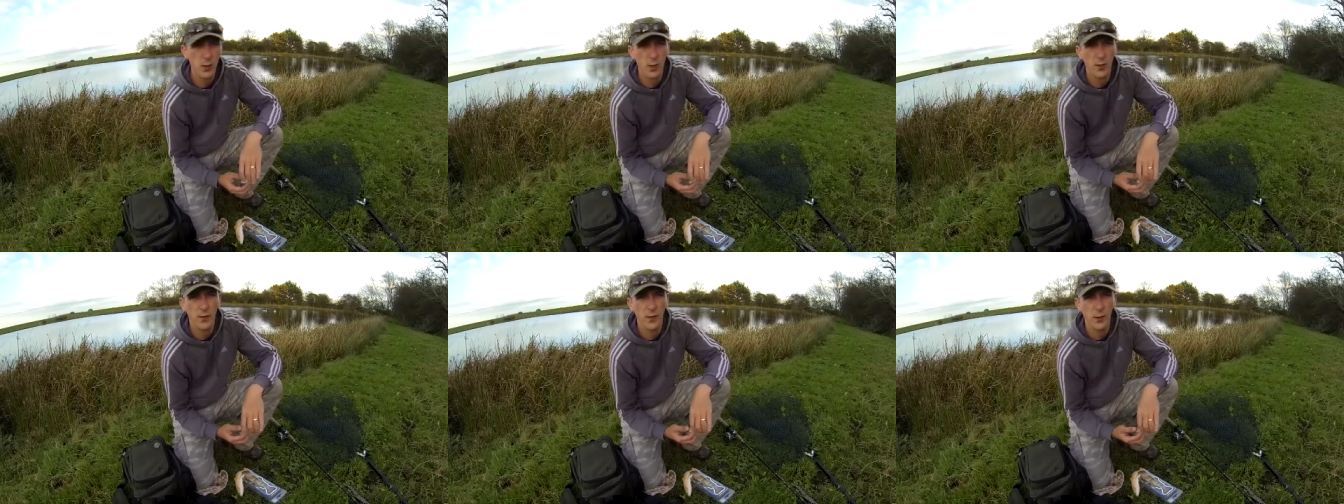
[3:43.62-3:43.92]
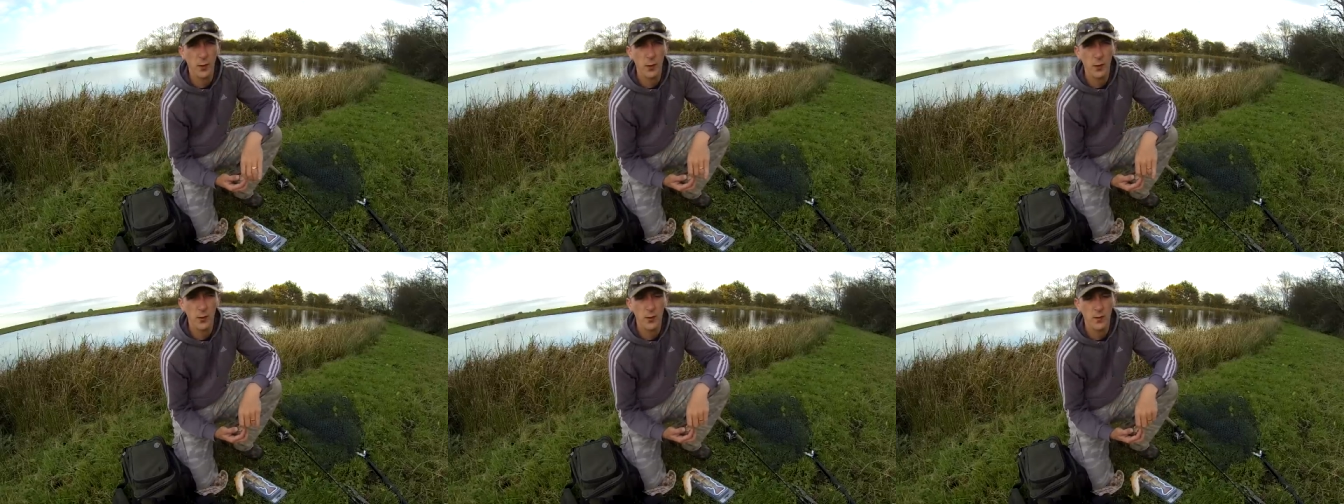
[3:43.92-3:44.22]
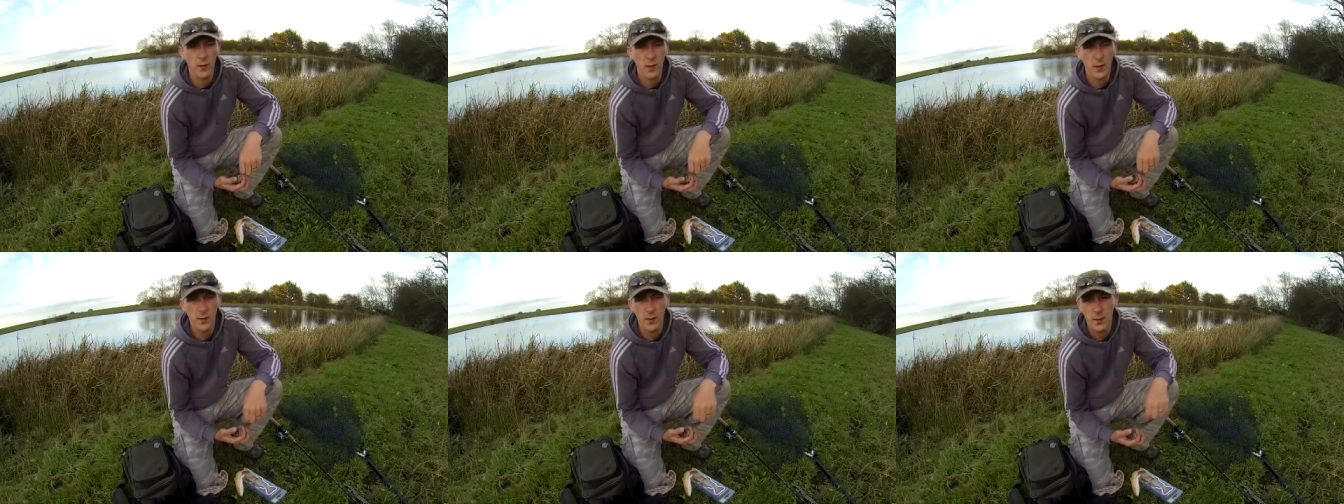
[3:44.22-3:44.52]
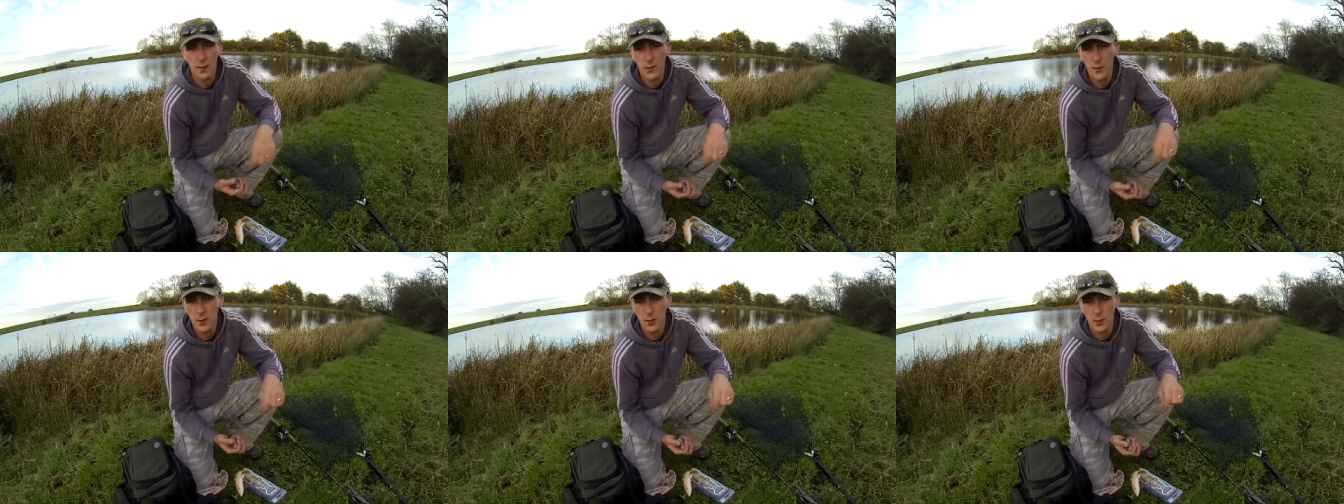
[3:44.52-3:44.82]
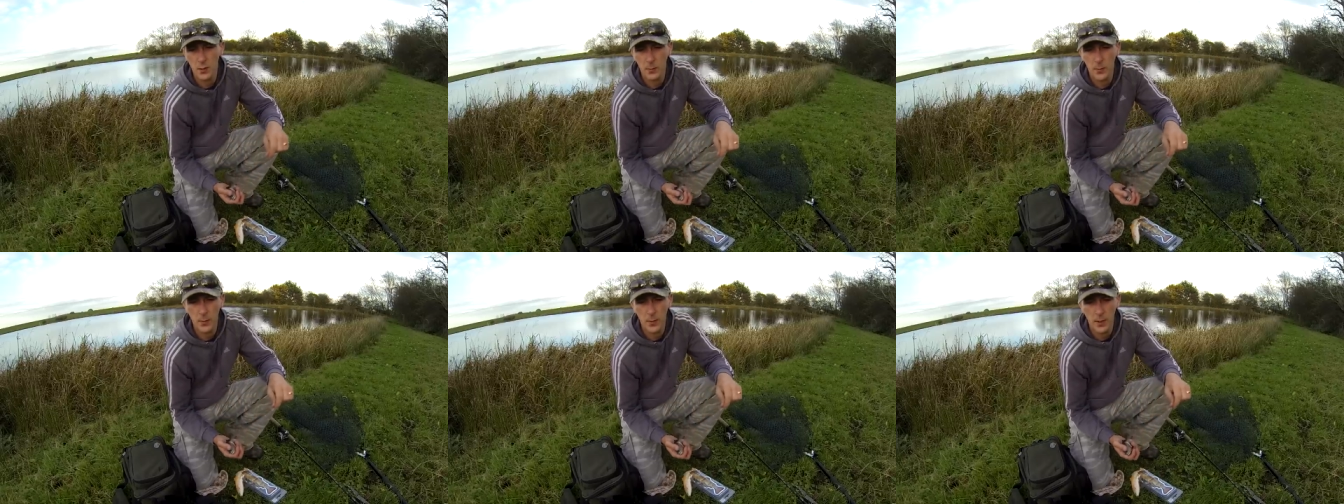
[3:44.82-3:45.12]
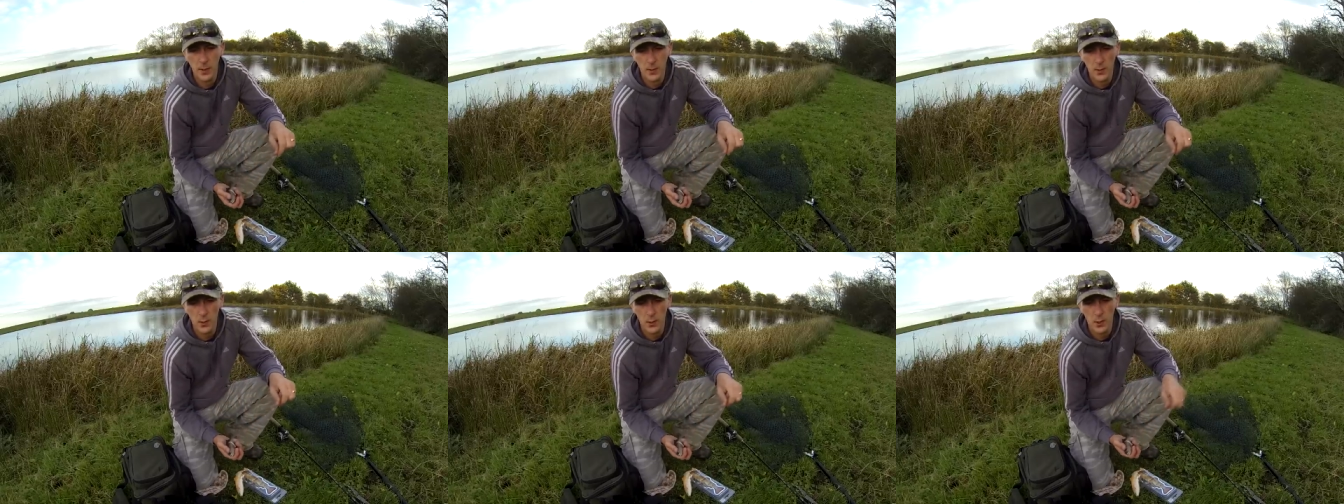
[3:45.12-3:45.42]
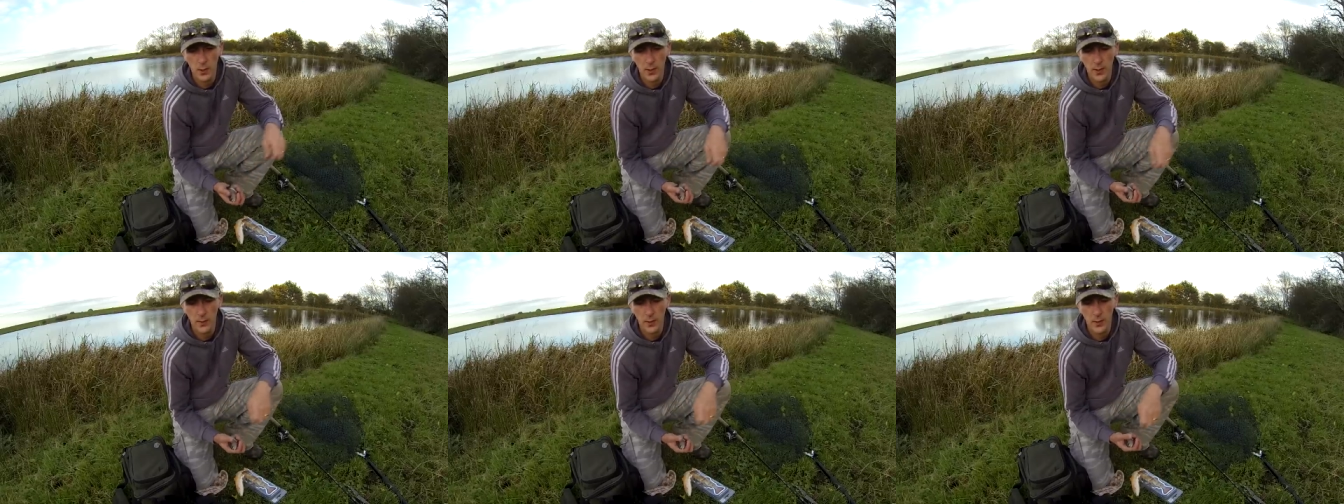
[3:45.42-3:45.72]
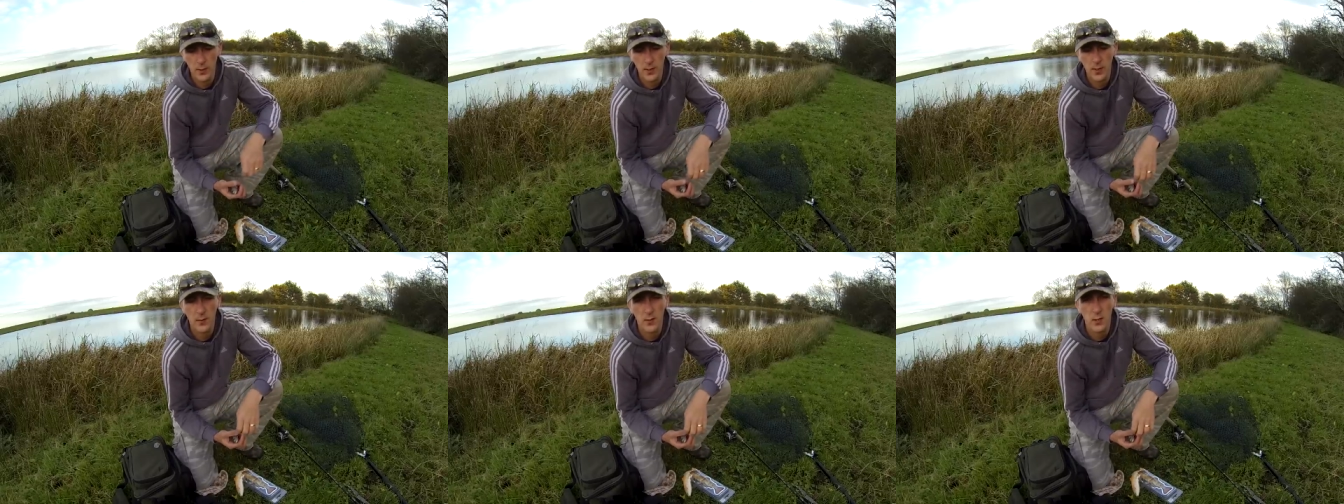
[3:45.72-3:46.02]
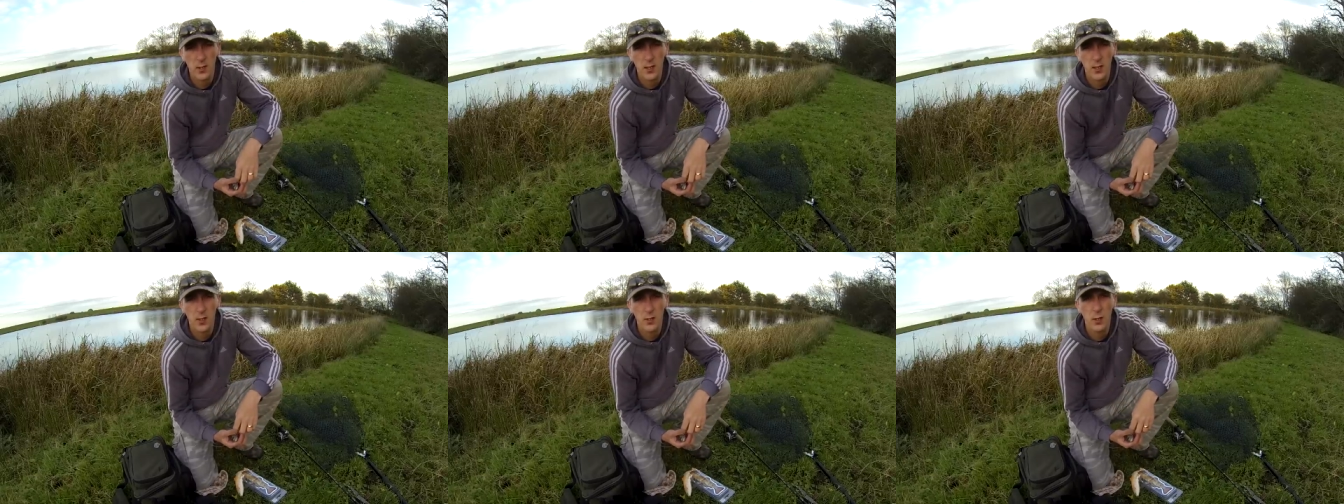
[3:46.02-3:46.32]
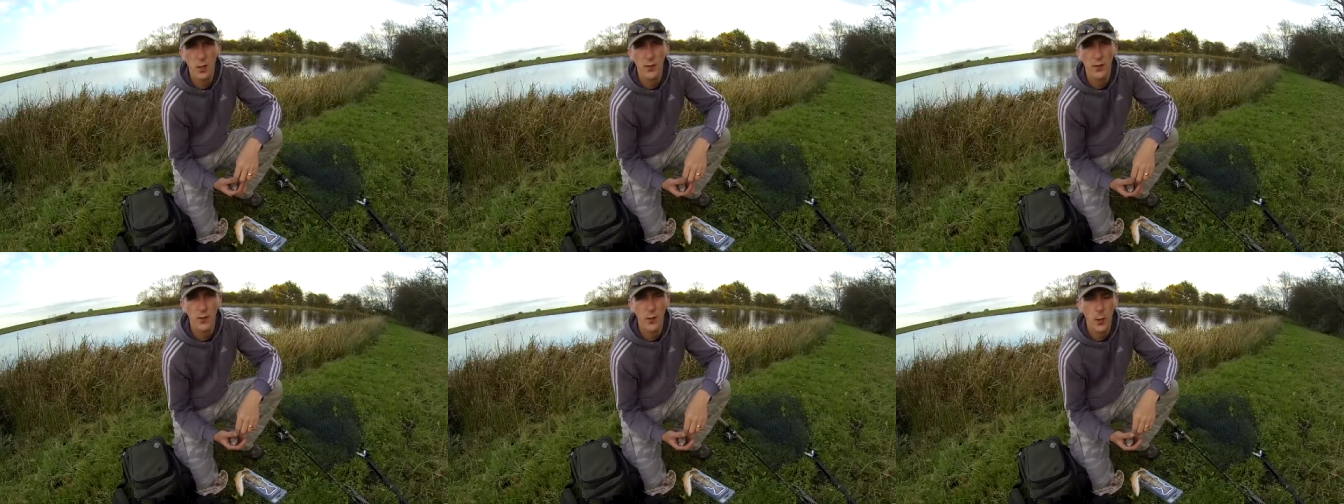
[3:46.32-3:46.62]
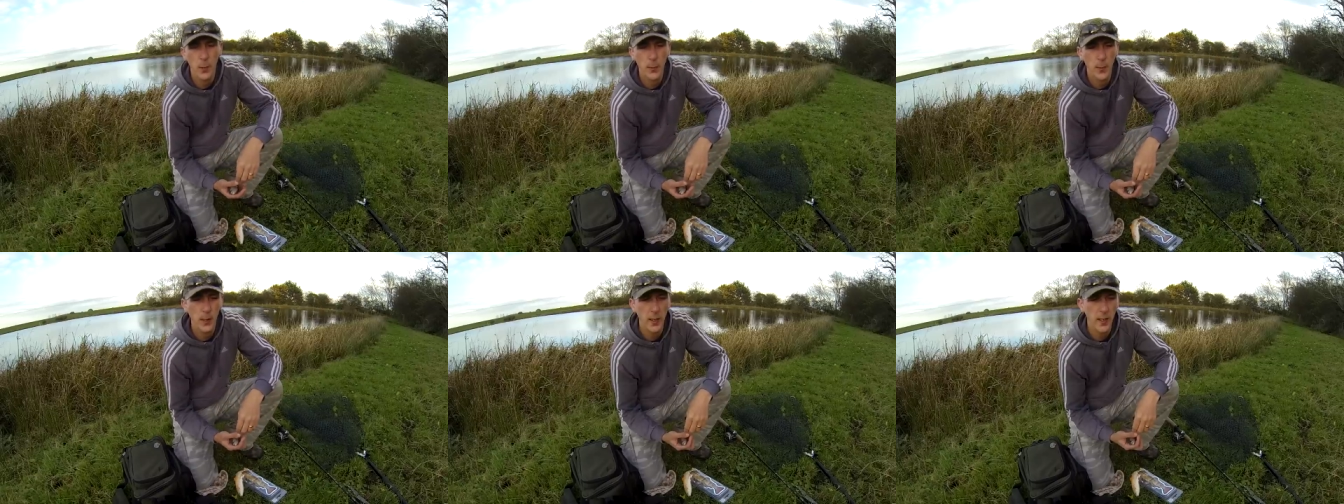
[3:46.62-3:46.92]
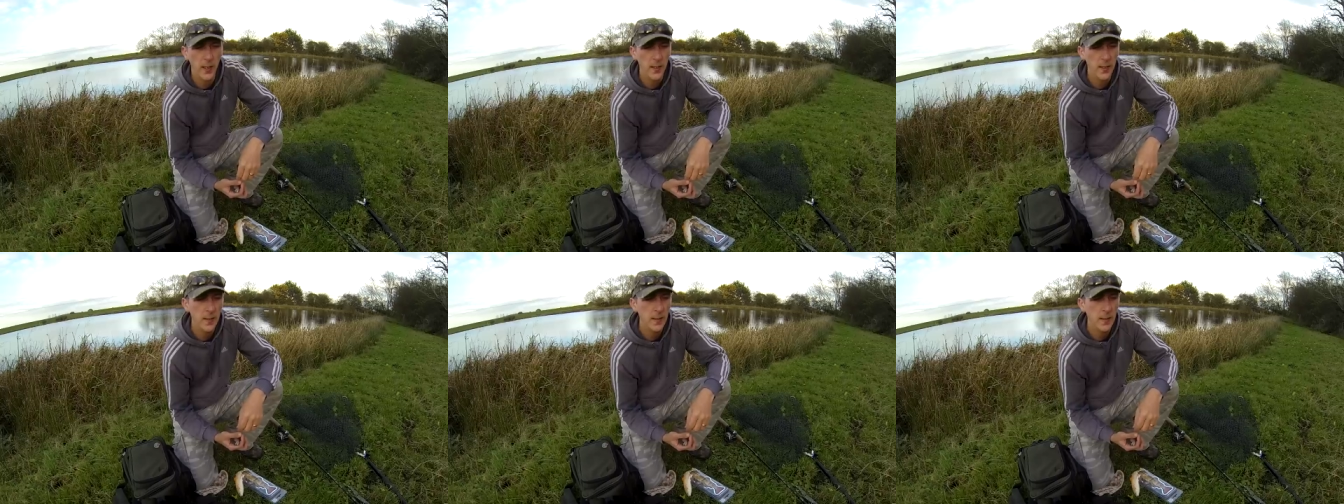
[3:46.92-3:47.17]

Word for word: soft loads that were, you still you can still get the Savage Gear soft load play.